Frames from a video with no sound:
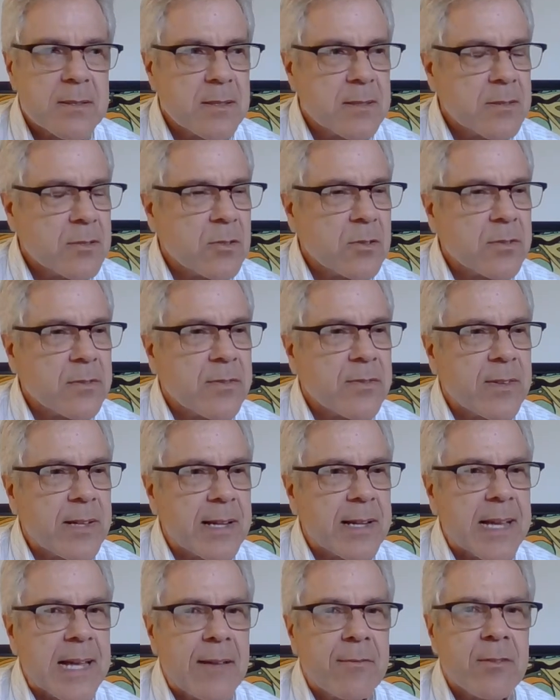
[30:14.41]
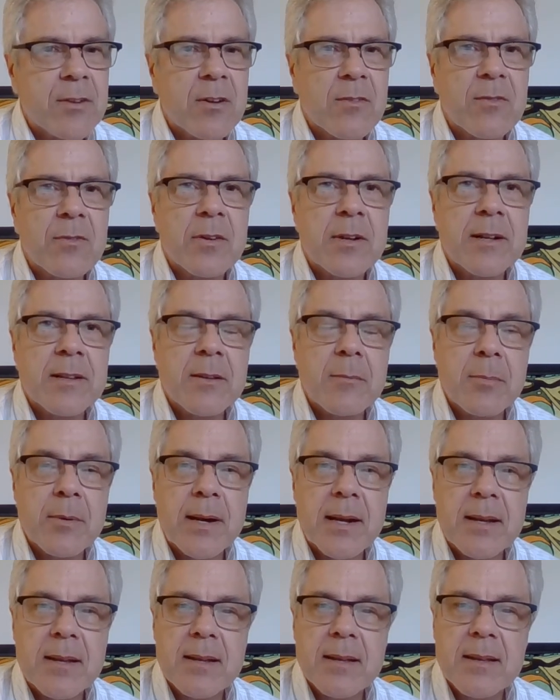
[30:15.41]
It's sort of like having your foot on the
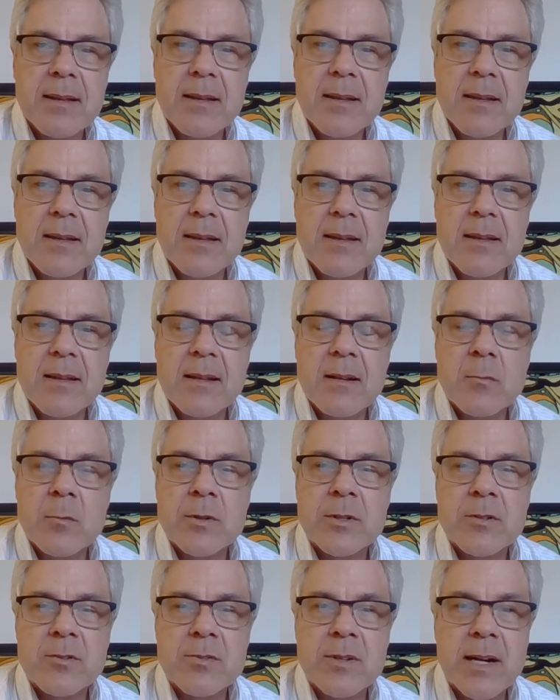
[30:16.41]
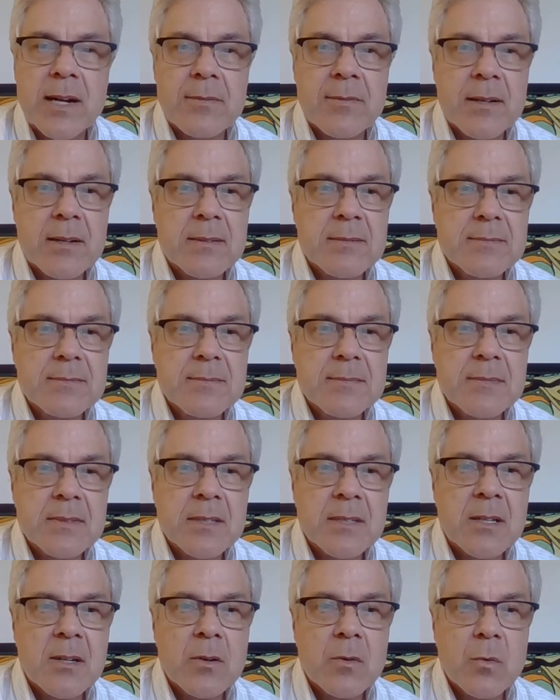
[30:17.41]
brake when you're driving.
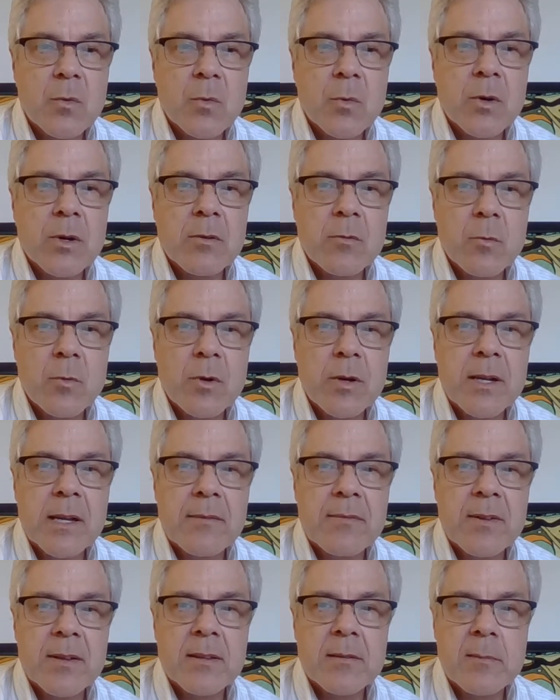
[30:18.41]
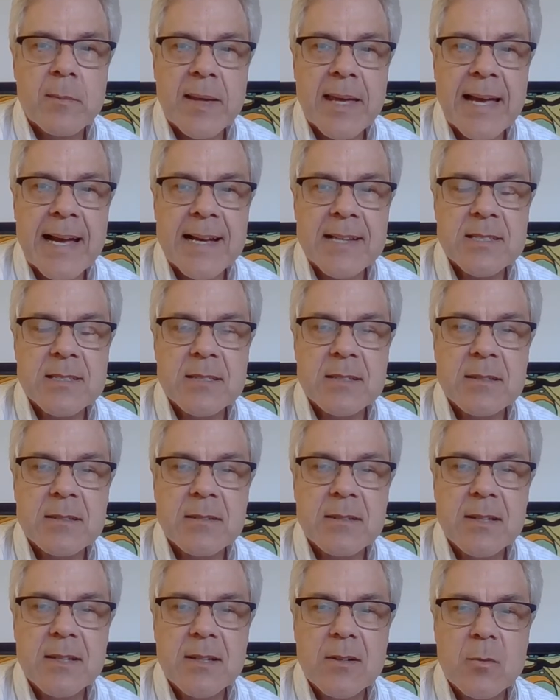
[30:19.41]
You know, we're giving them the gas,
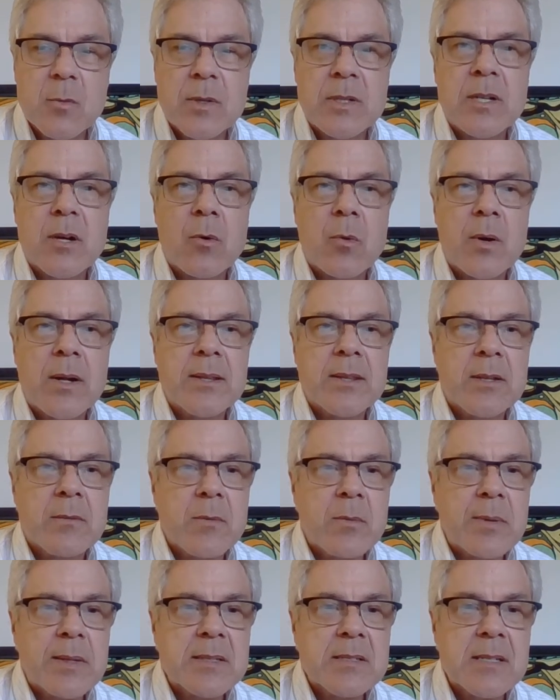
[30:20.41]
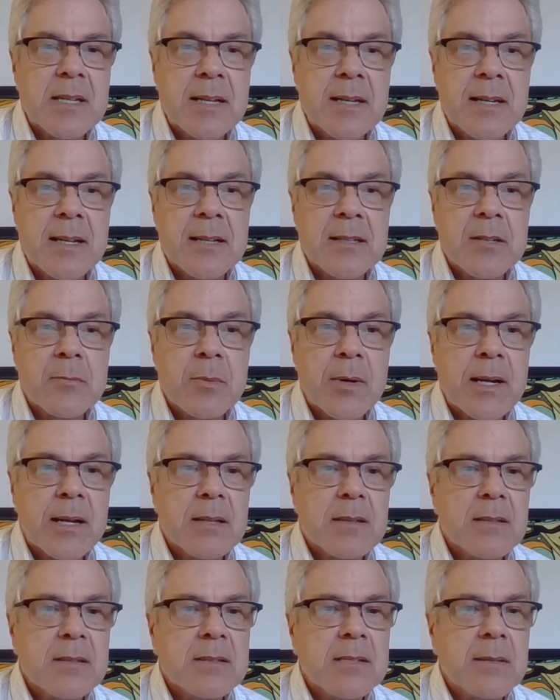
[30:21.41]
and we don't want them to be standing on the brake
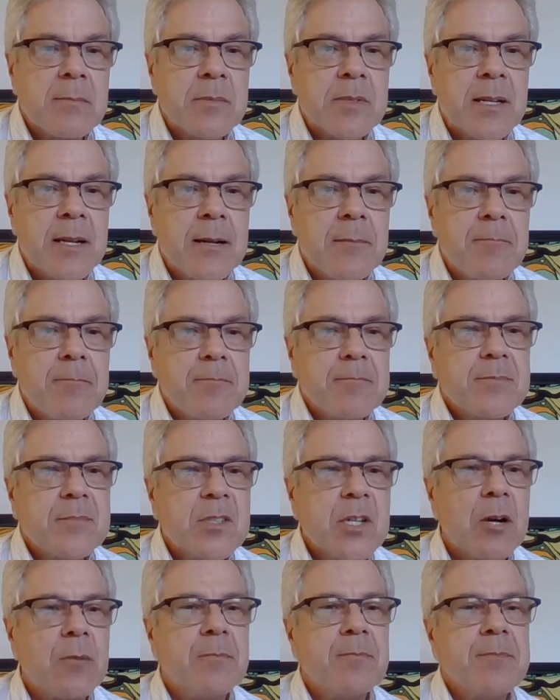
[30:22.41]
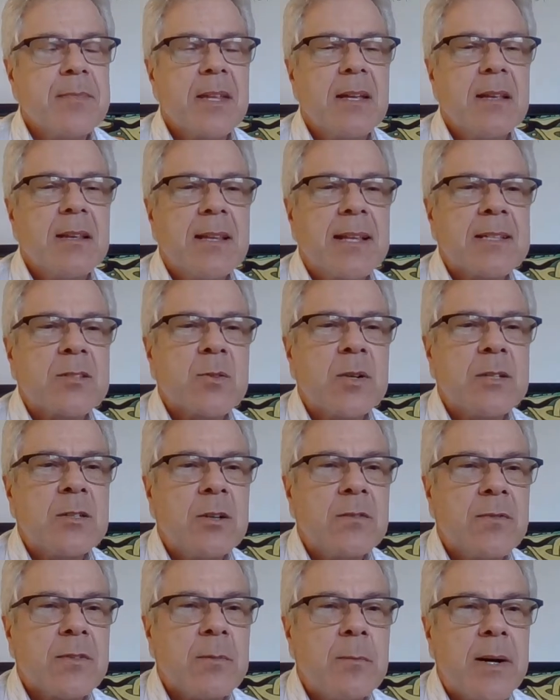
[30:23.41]
at the same time. So that's what I
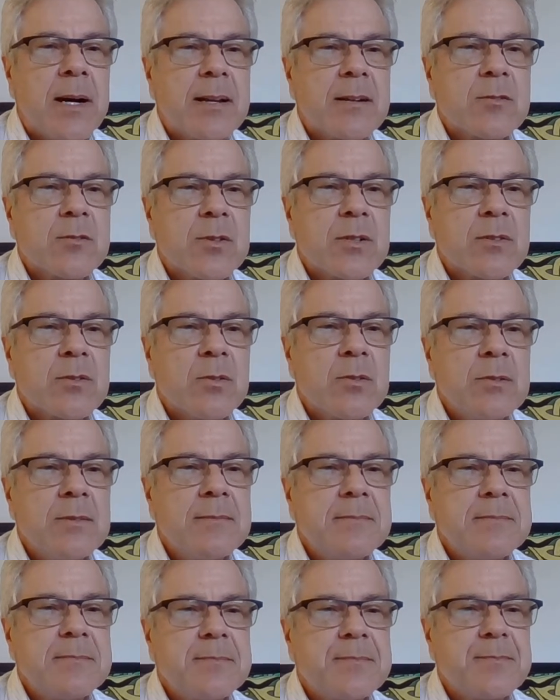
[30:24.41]
do for the monitoring tool.